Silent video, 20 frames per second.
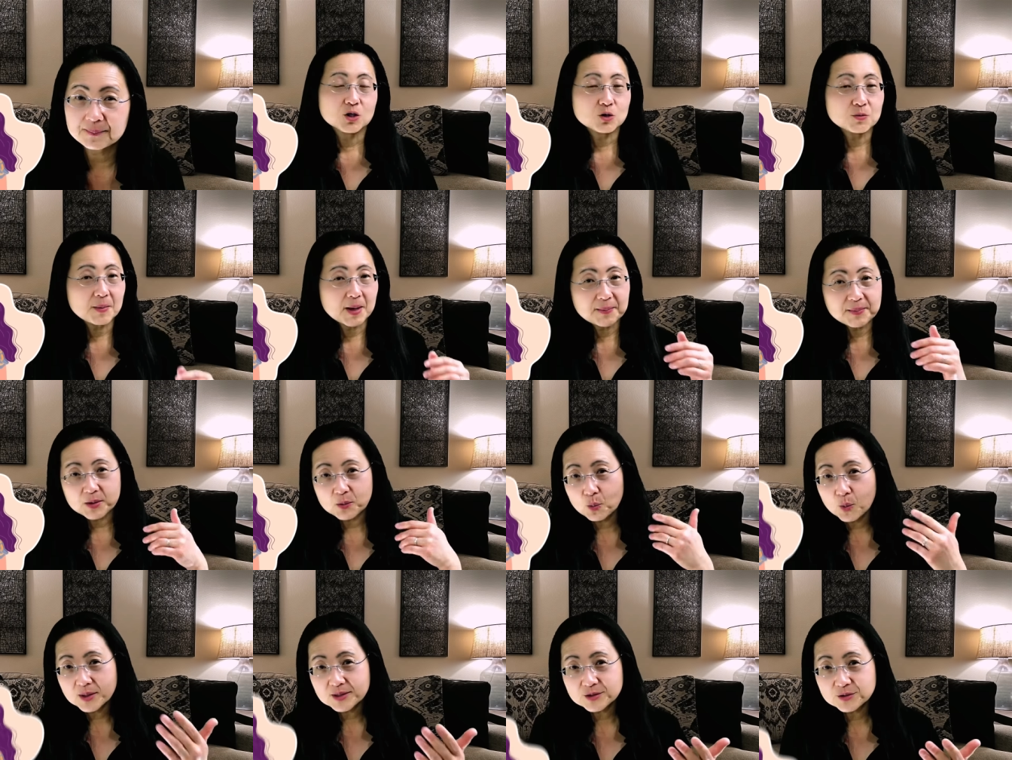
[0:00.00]
You may be
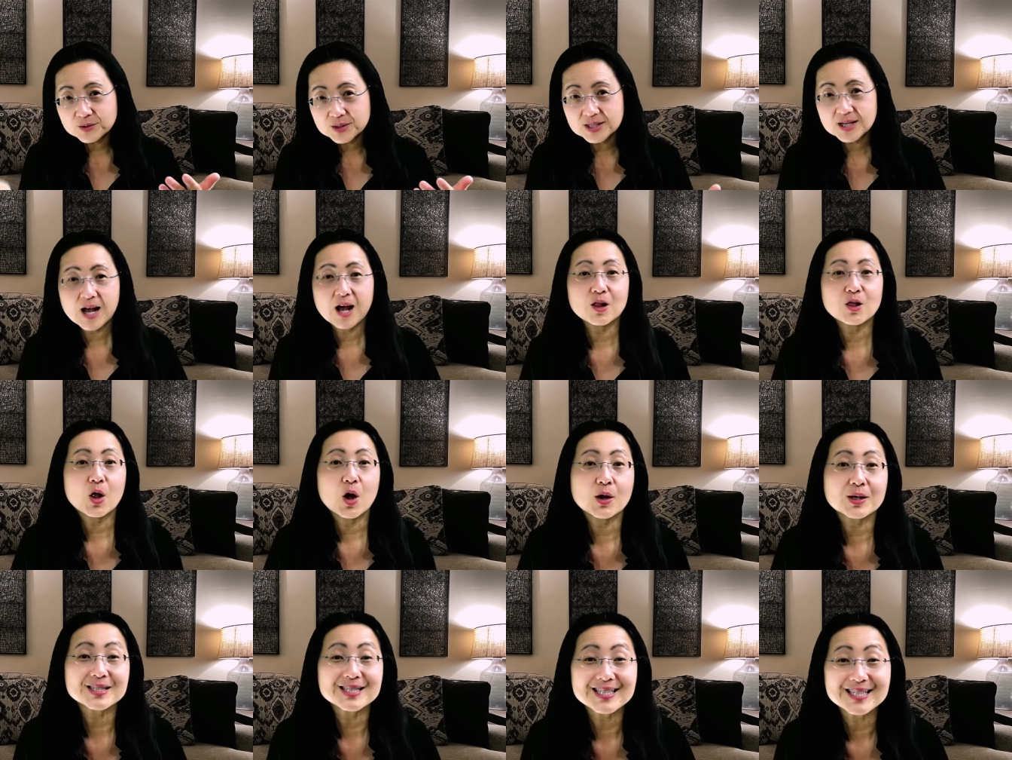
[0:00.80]
wondering how
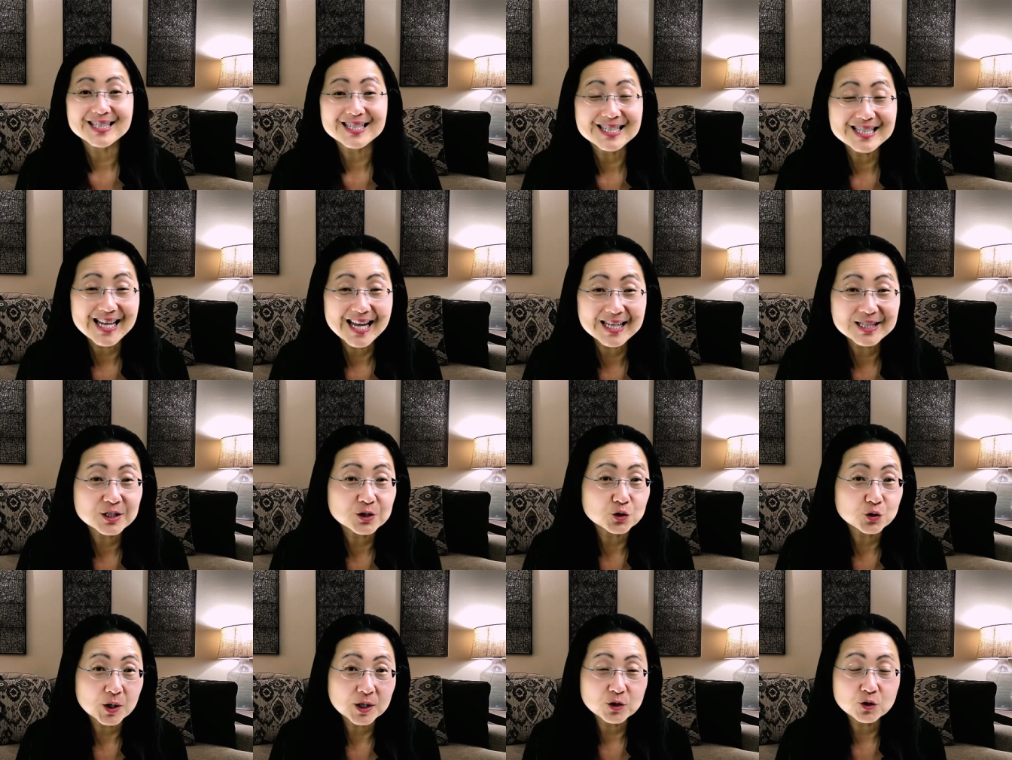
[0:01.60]
long it's going to take to
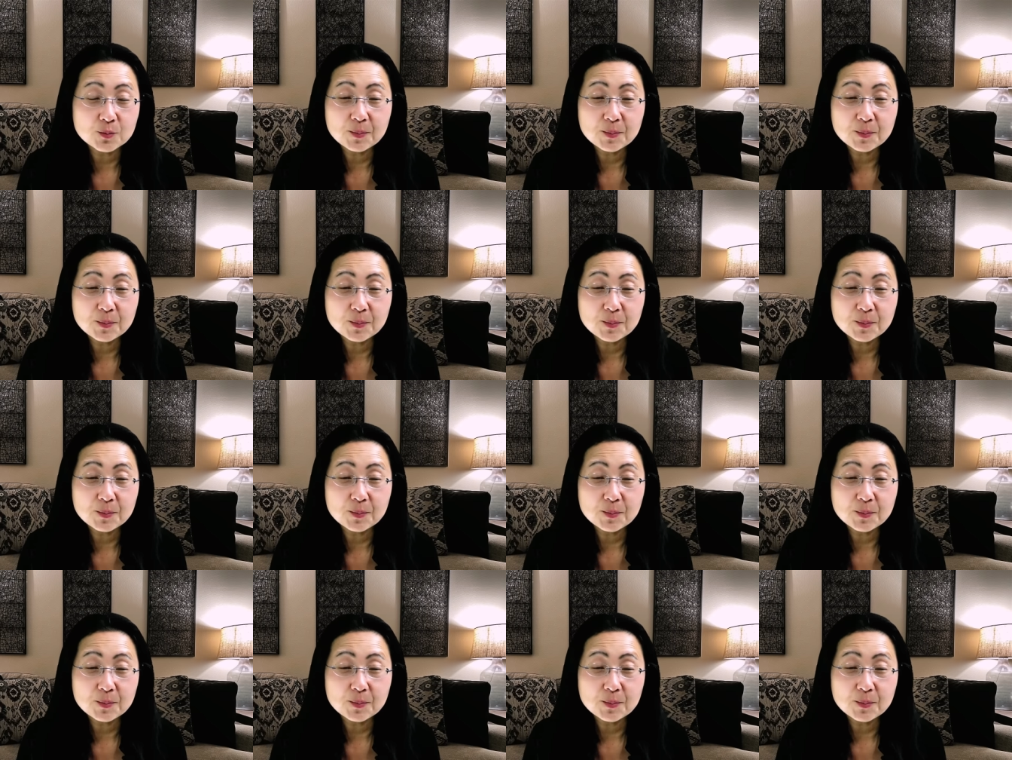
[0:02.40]
train